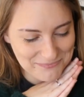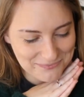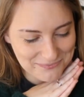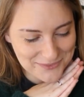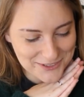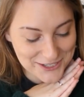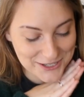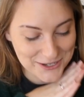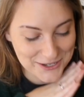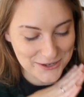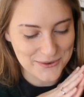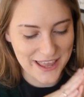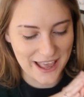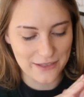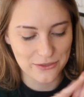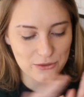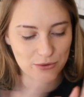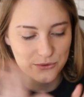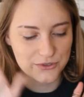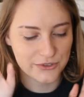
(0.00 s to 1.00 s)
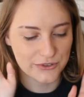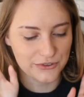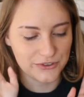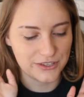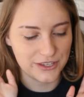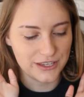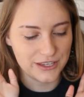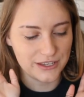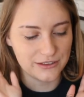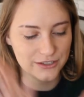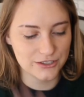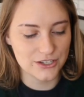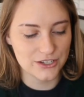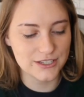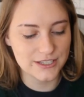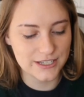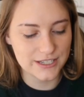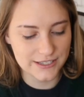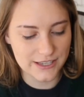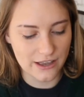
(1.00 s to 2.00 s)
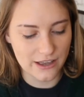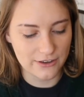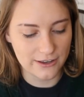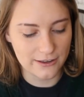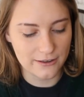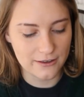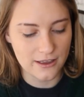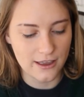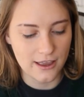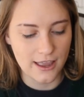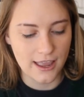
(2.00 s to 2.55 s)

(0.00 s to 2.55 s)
So yeah, those are the logistics of it.